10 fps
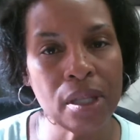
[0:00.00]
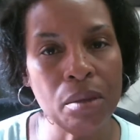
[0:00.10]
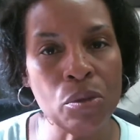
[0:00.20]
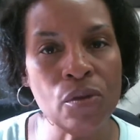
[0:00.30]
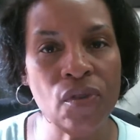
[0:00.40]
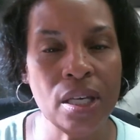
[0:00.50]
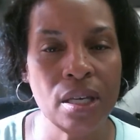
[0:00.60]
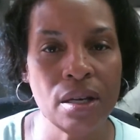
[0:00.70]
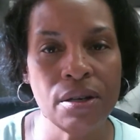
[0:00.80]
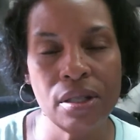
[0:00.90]
movie
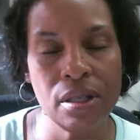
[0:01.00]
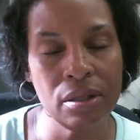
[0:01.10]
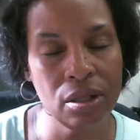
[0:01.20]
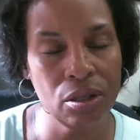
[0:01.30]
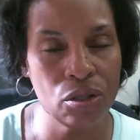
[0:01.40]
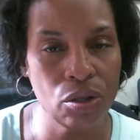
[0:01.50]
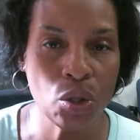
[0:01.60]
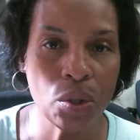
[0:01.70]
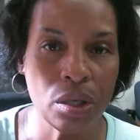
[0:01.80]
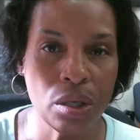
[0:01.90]
or the
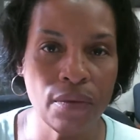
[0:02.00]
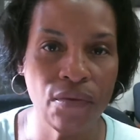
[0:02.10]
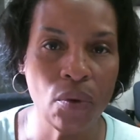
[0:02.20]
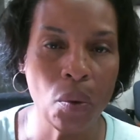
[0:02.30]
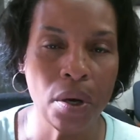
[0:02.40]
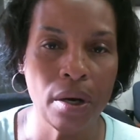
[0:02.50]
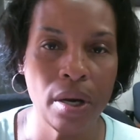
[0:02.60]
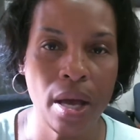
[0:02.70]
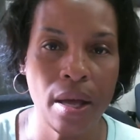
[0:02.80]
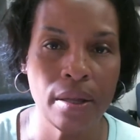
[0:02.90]
tutorial for
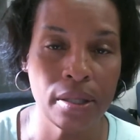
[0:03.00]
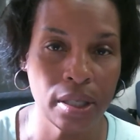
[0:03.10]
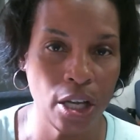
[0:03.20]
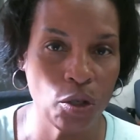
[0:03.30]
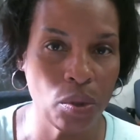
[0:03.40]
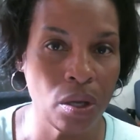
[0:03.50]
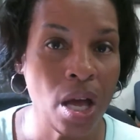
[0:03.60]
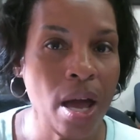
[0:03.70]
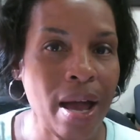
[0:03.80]
the schedule,